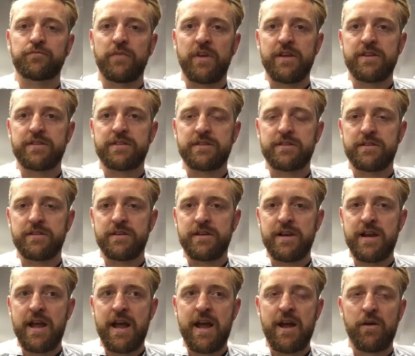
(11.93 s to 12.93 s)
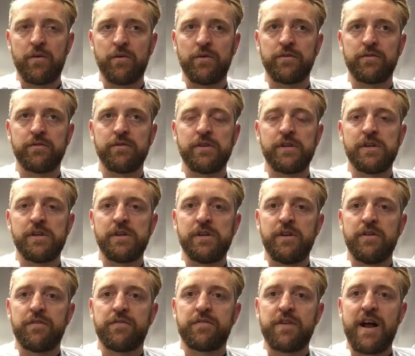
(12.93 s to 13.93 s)
It's now
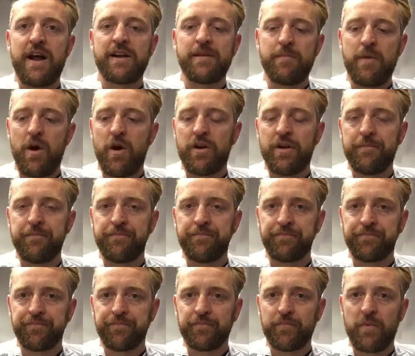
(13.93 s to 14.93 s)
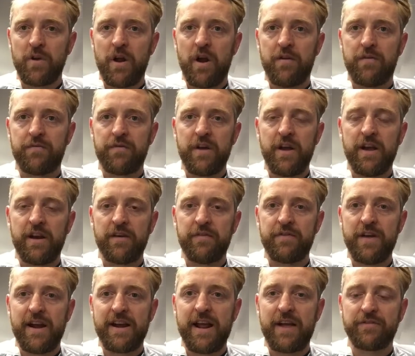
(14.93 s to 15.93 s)
Friday morning, or early
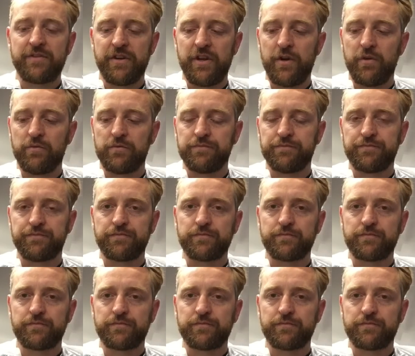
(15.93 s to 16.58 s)
Friday afternoon,